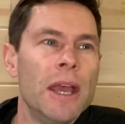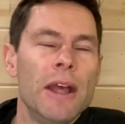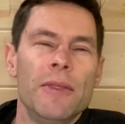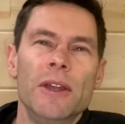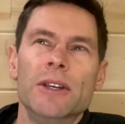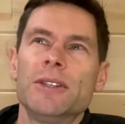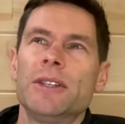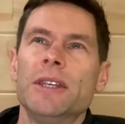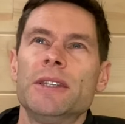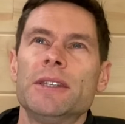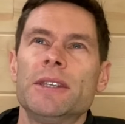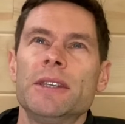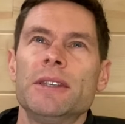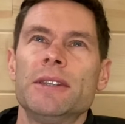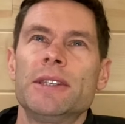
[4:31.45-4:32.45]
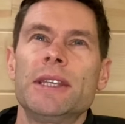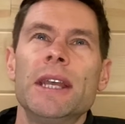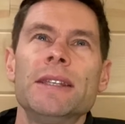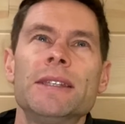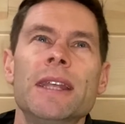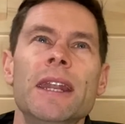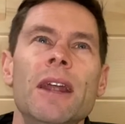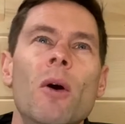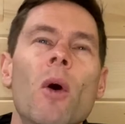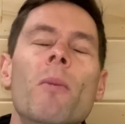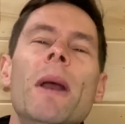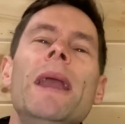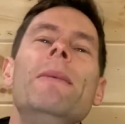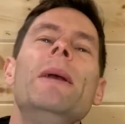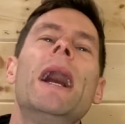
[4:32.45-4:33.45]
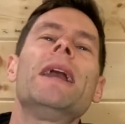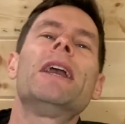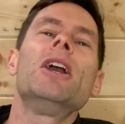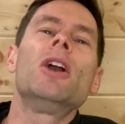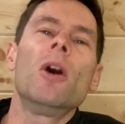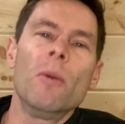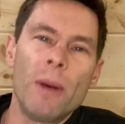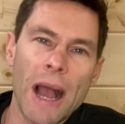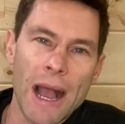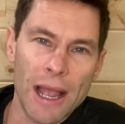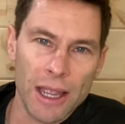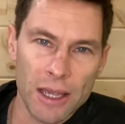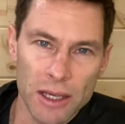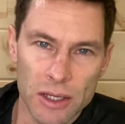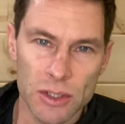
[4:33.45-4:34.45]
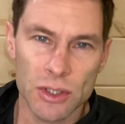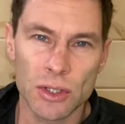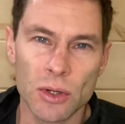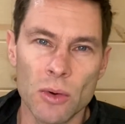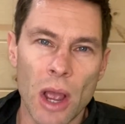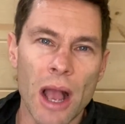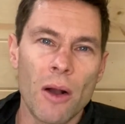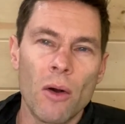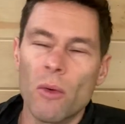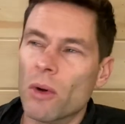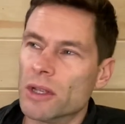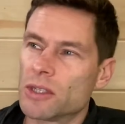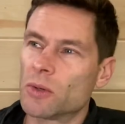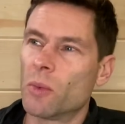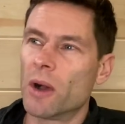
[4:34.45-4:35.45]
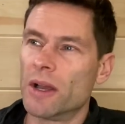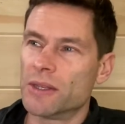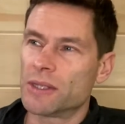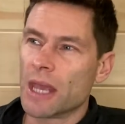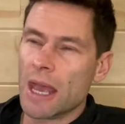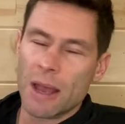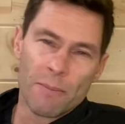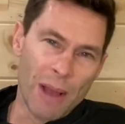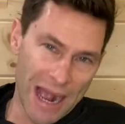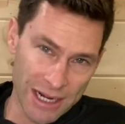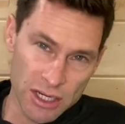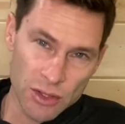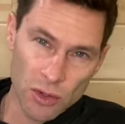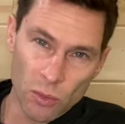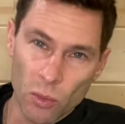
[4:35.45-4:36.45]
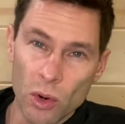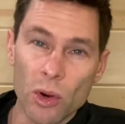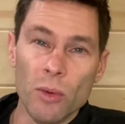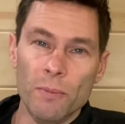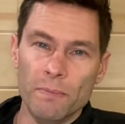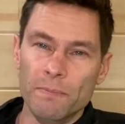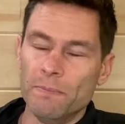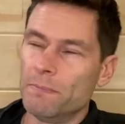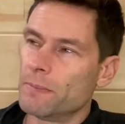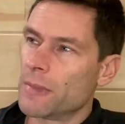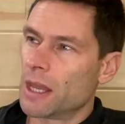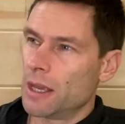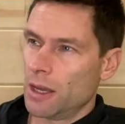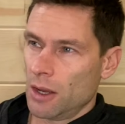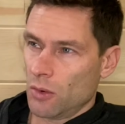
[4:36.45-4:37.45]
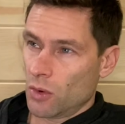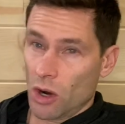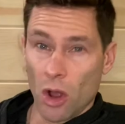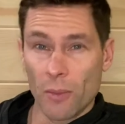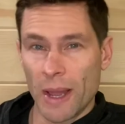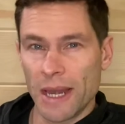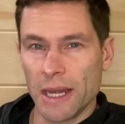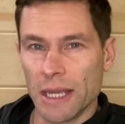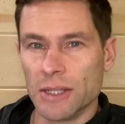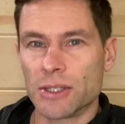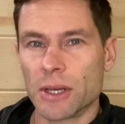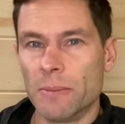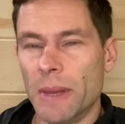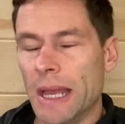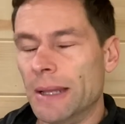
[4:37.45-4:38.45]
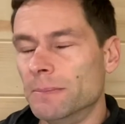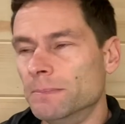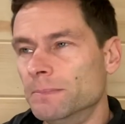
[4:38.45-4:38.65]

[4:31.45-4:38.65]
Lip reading: there's this sense that, oh, maybe I can go back to how it once was, back to the womb, where all my needs are met.